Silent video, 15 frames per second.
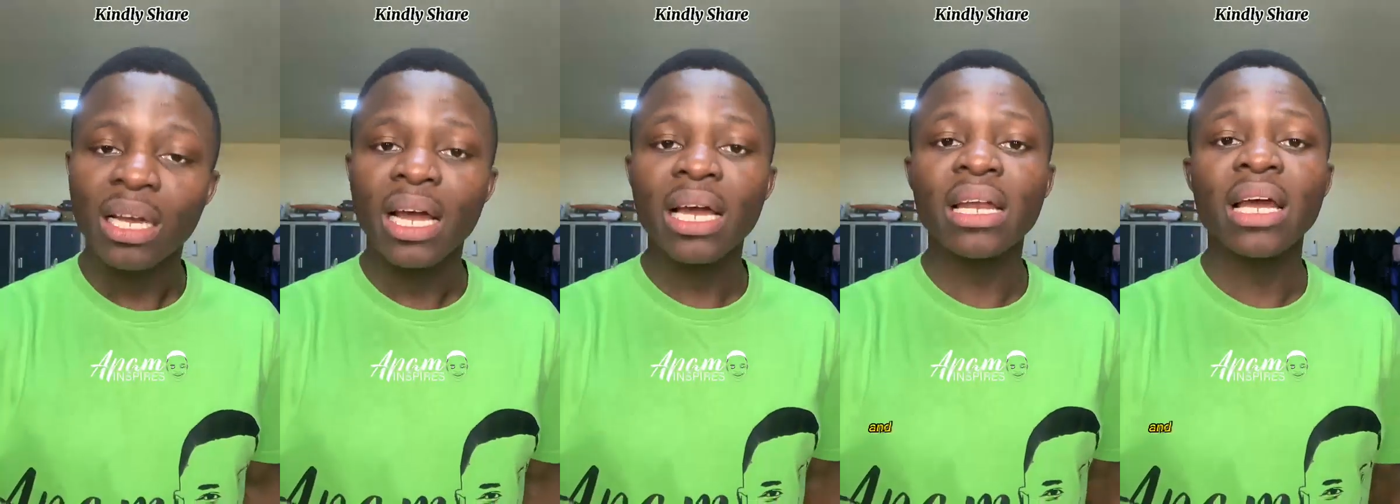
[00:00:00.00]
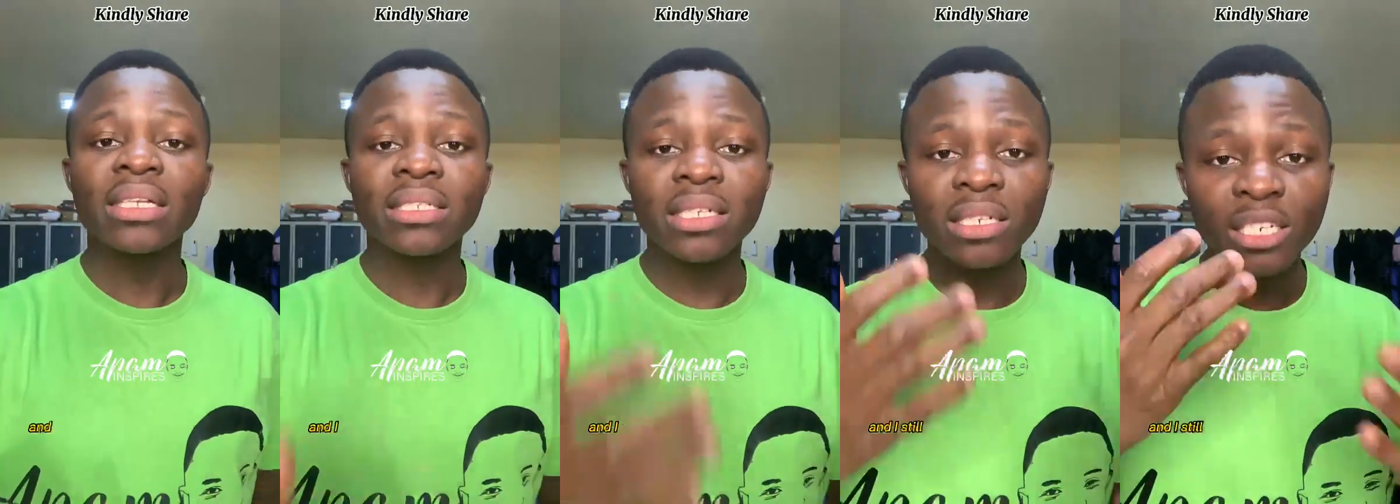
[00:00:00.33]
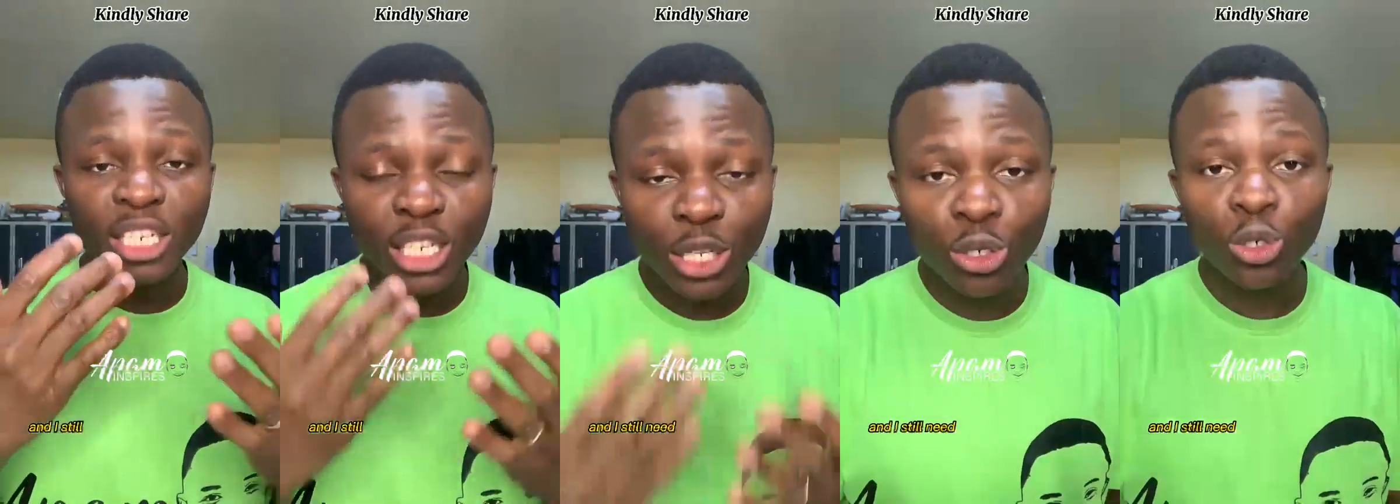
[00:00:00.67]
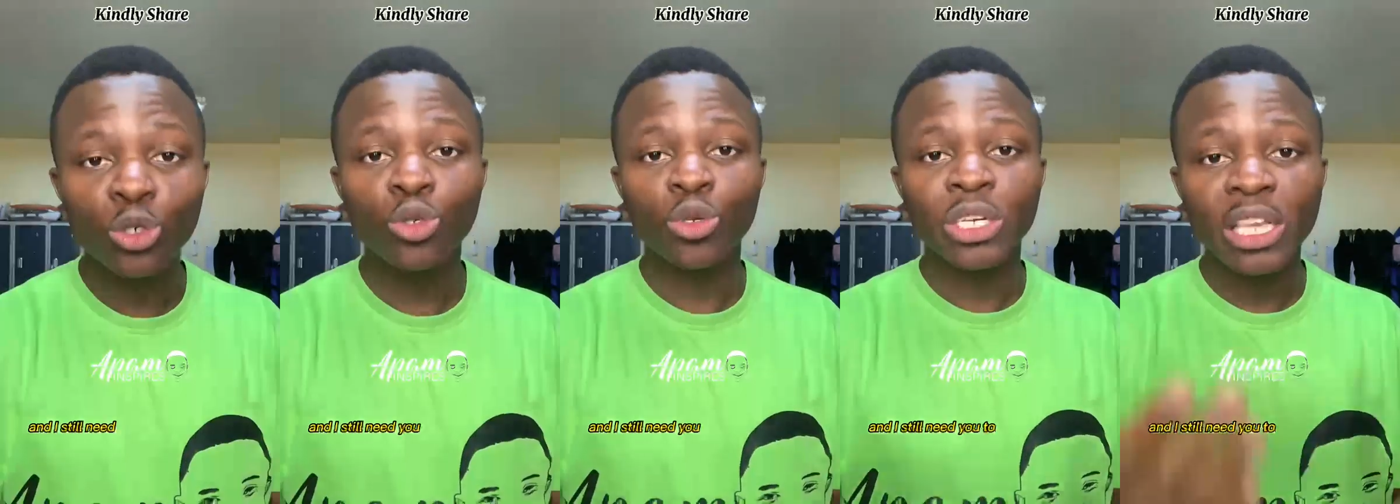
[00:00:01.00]
and I still need
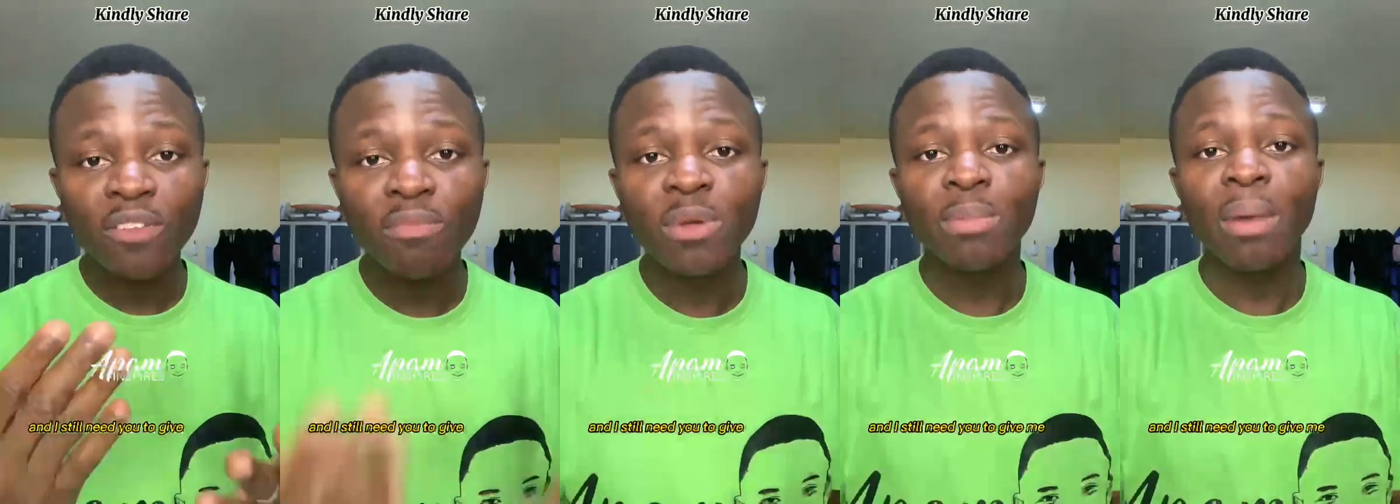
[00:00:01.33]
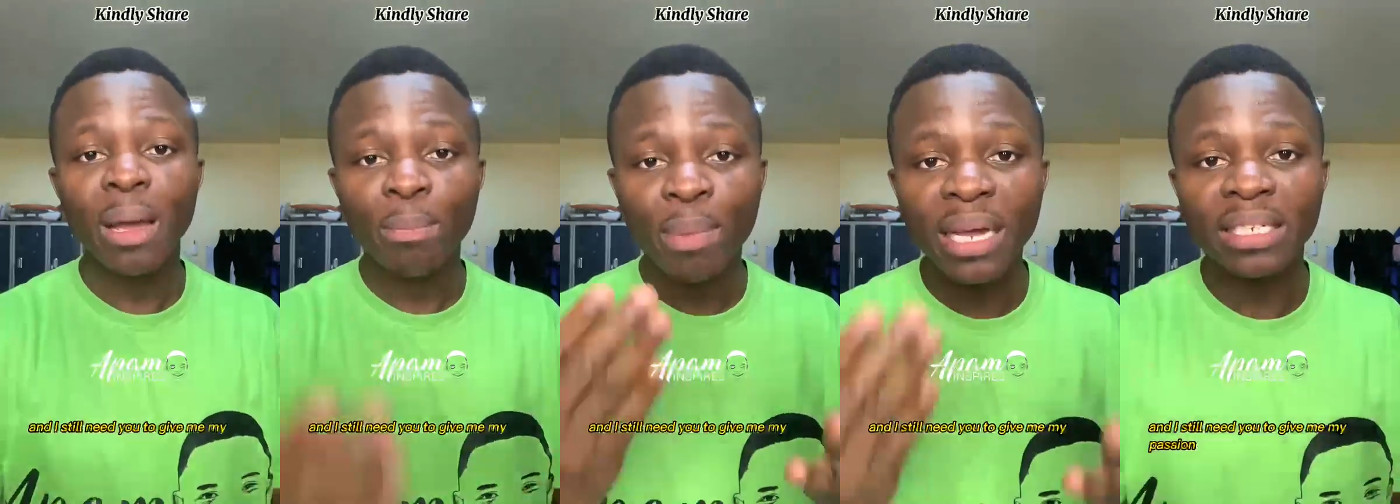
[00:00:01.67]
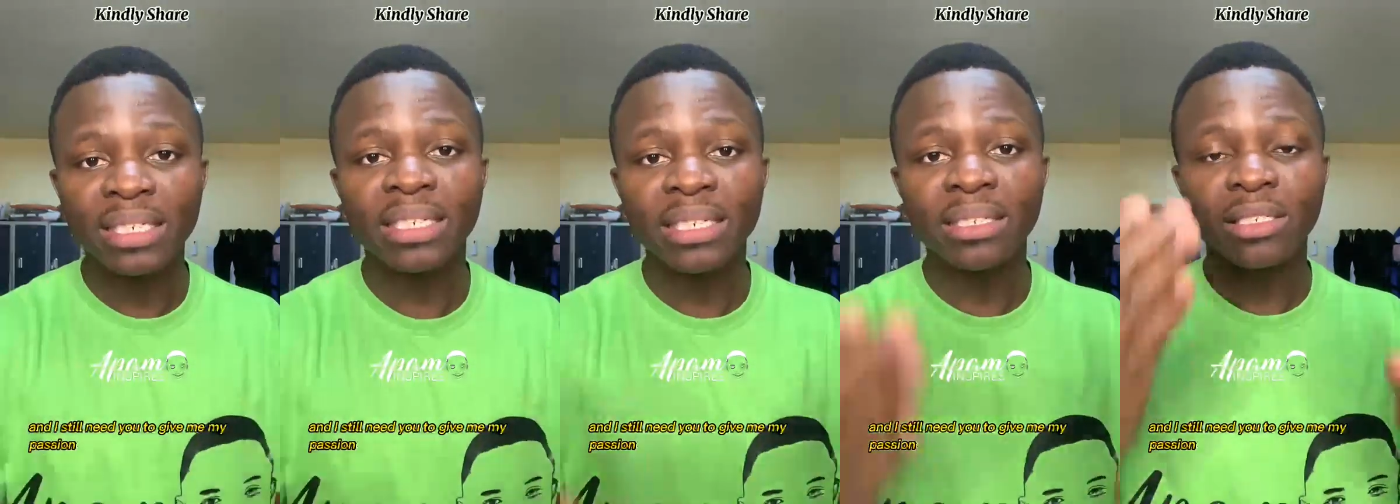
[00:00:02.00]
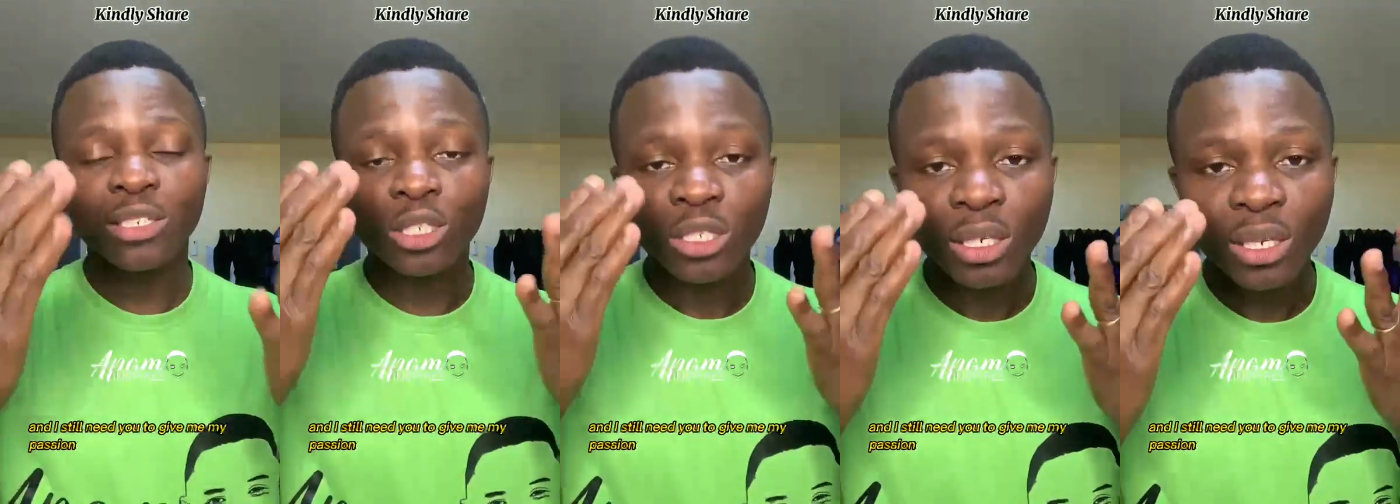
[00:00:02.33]
you to give me my pension
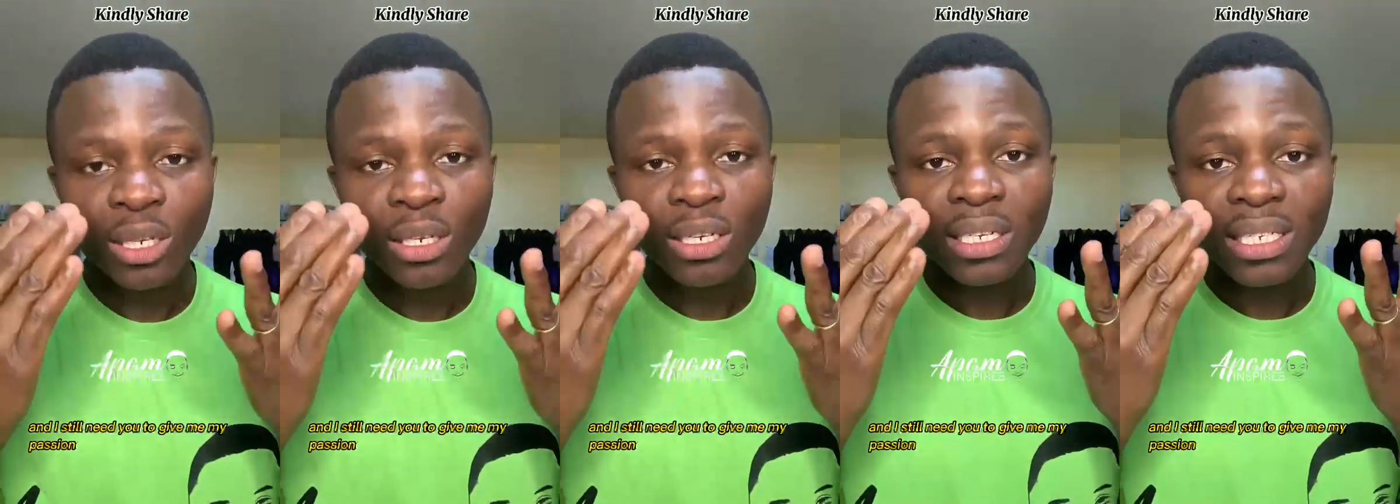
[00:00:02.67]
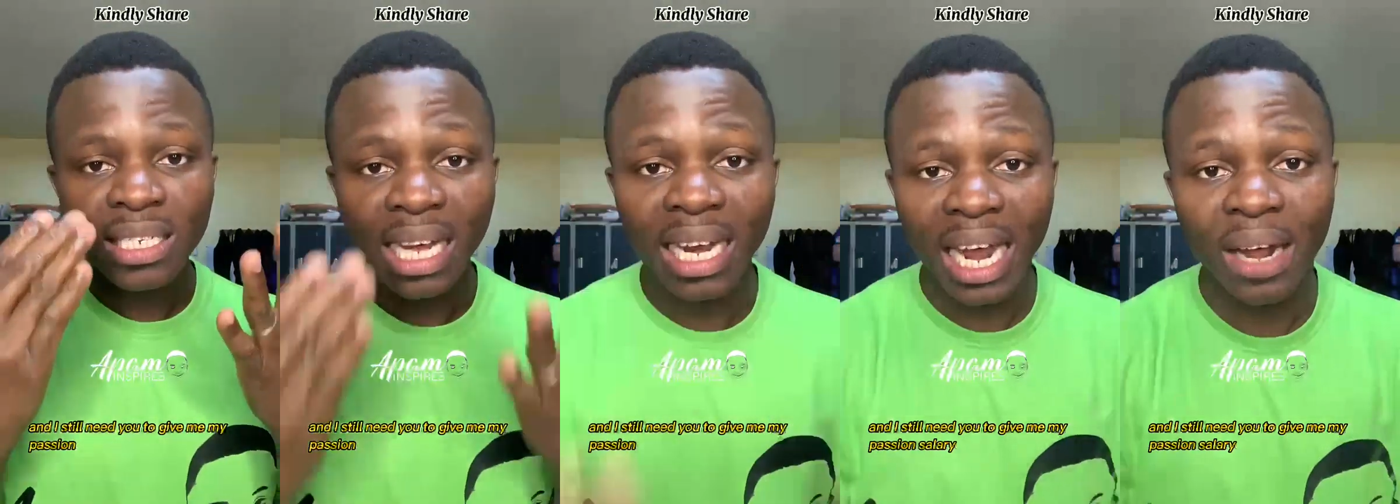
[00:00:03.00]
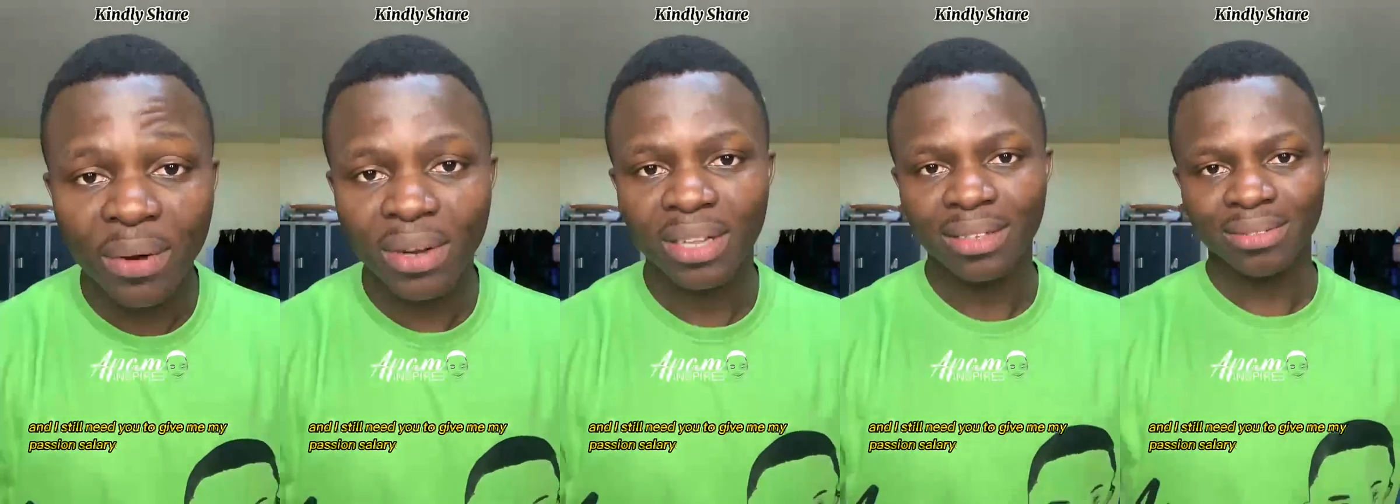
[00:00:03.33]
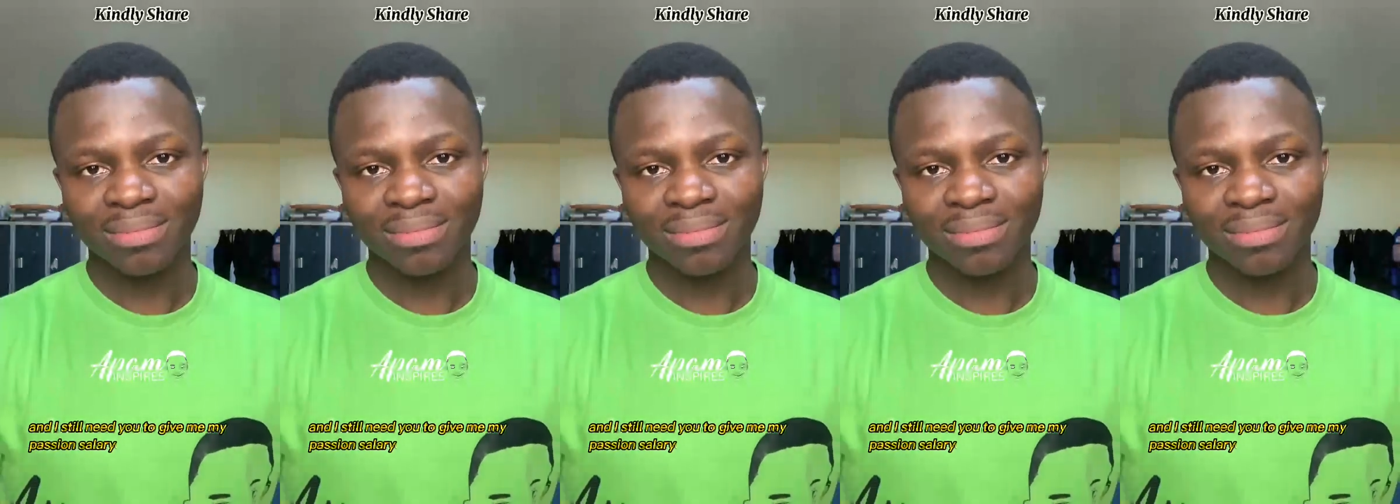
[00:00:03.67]
salary.